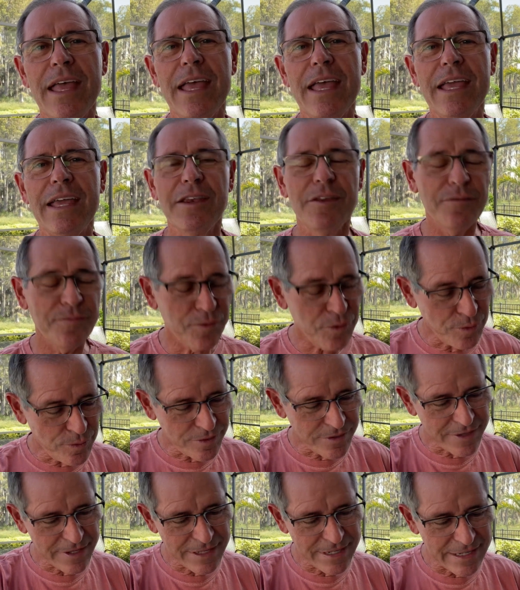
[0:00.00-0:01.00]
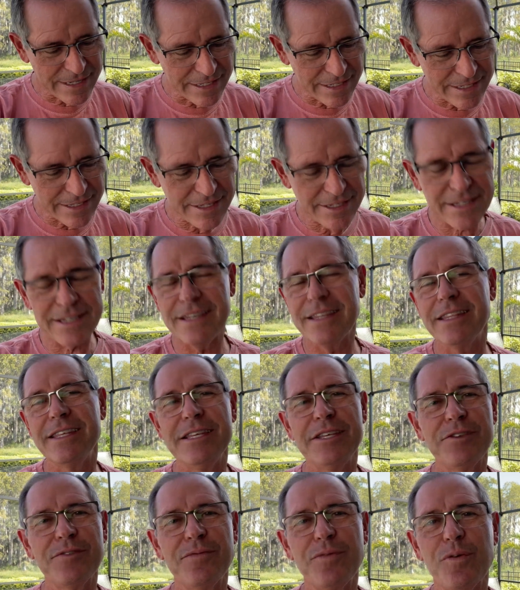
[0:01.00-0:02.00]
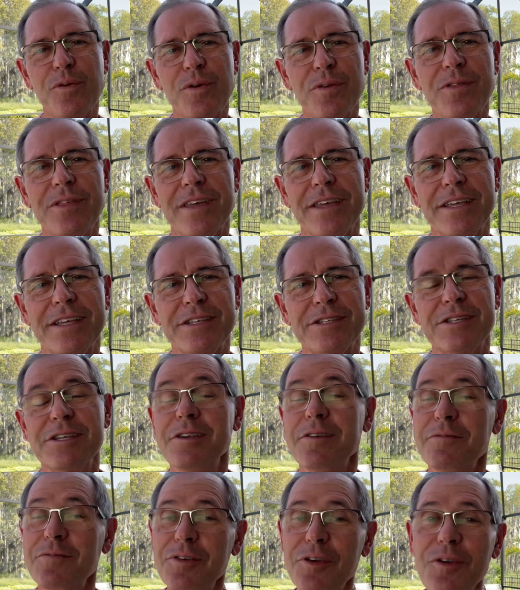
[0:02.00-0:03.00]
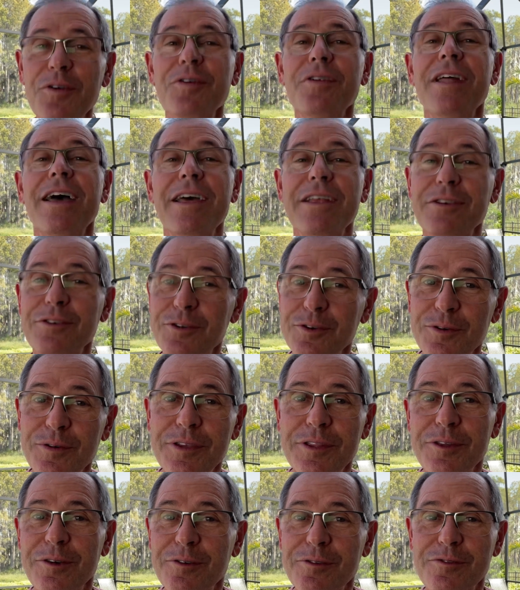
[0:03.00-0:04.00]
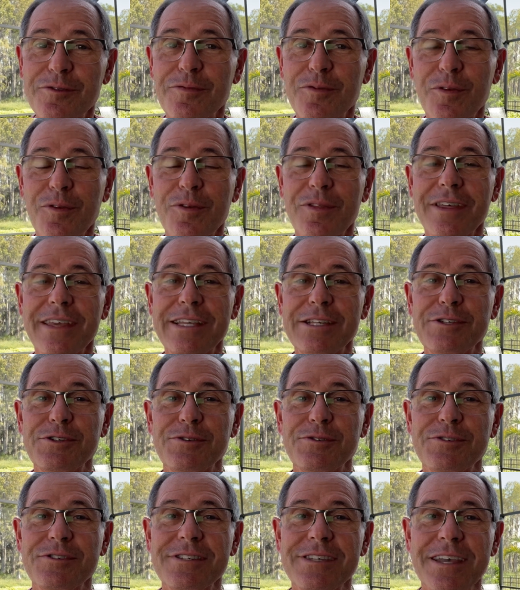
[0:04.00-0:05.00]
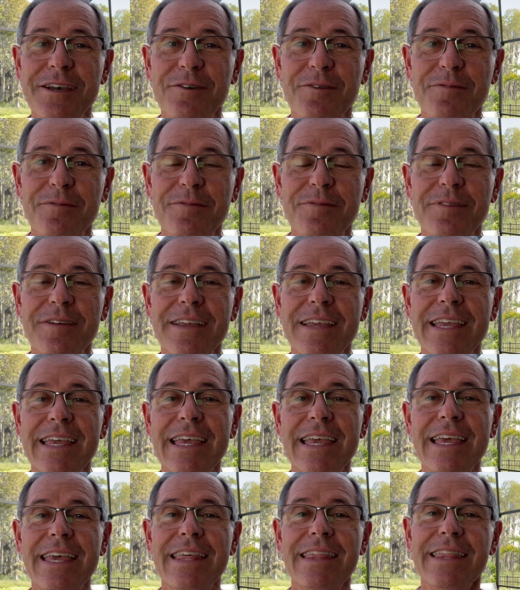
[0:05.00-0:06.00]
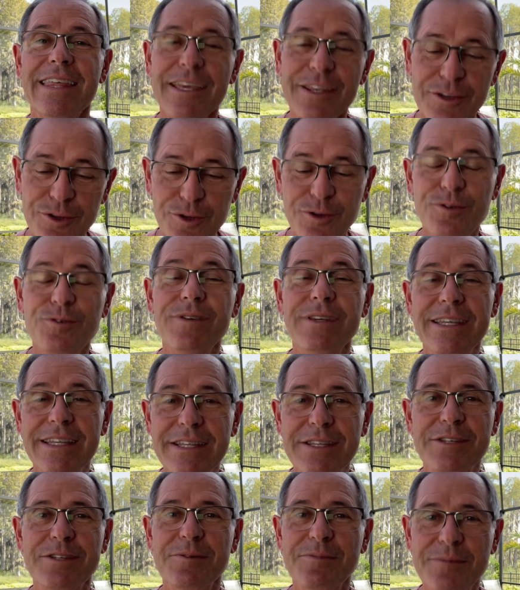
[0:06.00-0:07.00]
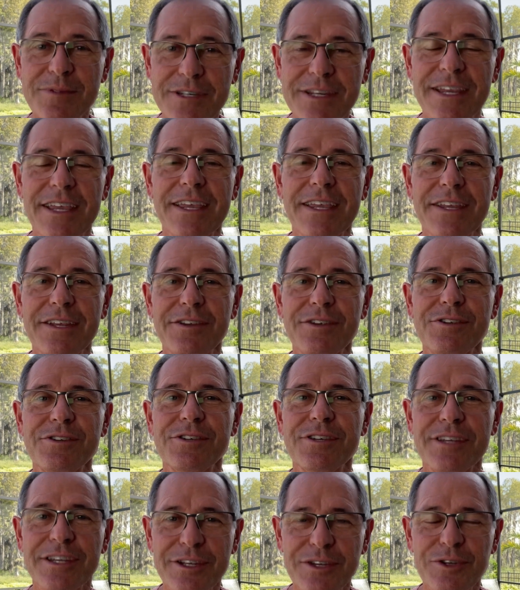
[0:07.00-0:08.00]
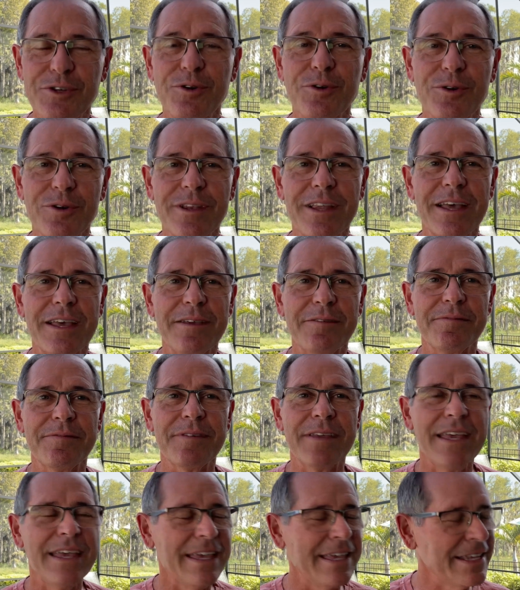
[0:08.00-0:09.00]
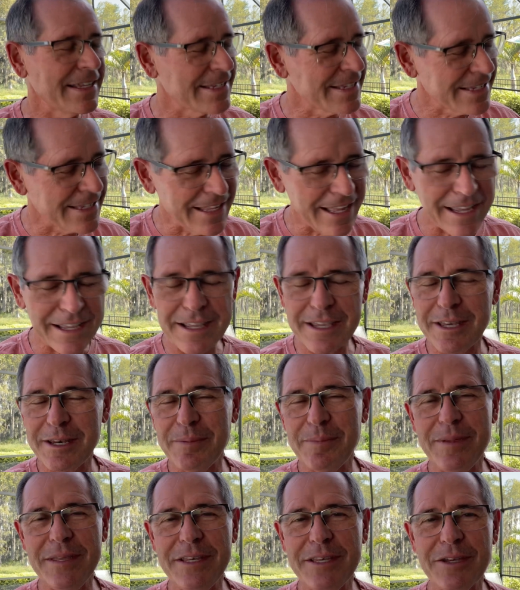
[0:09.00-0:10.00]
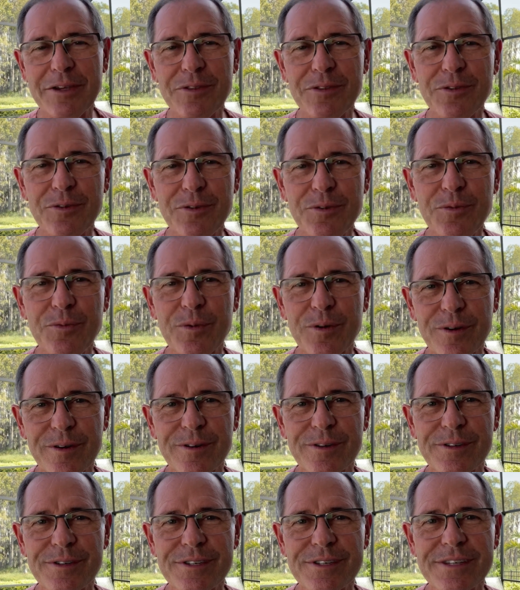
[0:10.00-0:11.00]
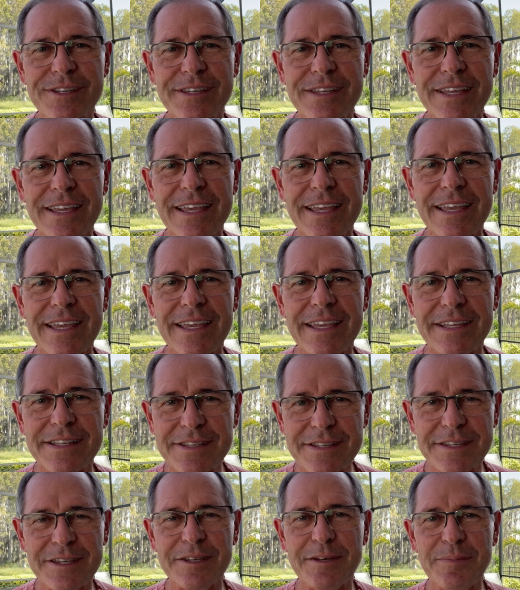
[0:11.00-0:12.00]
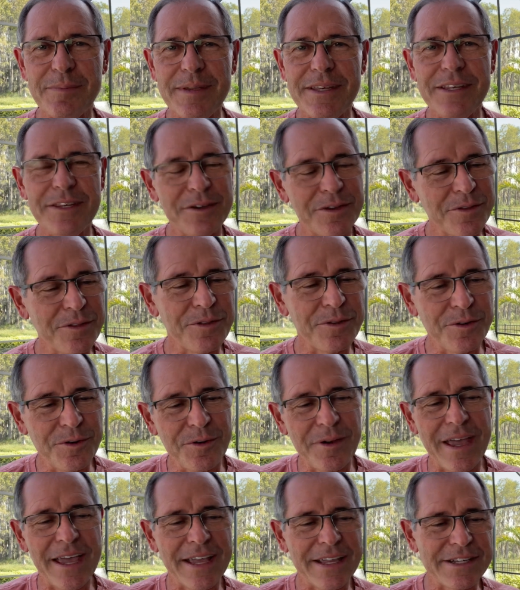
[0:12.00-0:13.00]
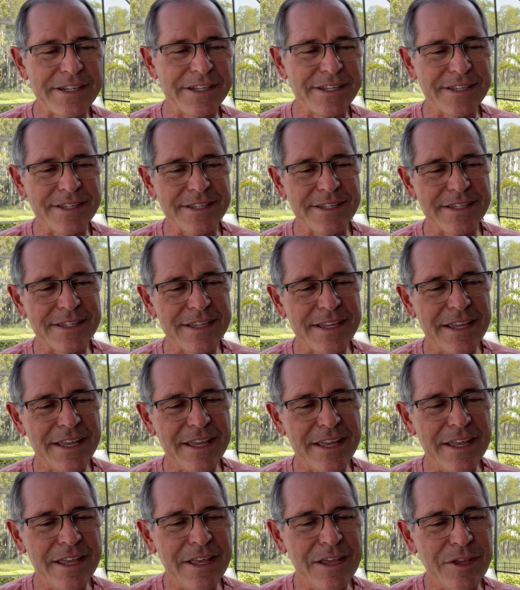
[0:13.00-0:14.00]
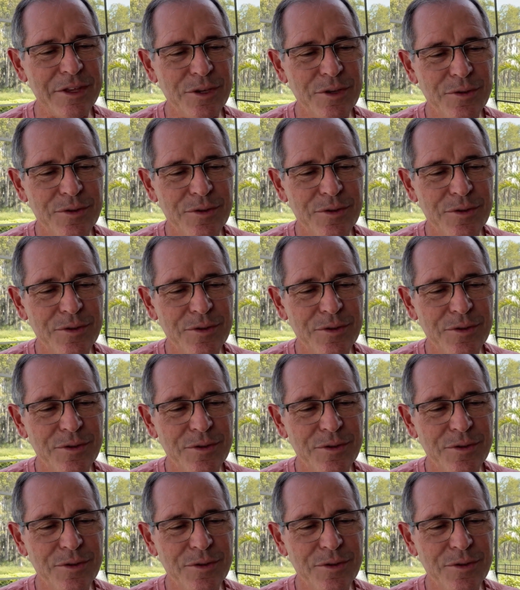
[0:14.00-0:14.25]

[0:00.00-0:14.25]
And if you sit and listen to these four things, and if you're not doing those four things yourself, then you need some change in your life. It's not going to be done through words. It's going to be done through actions. You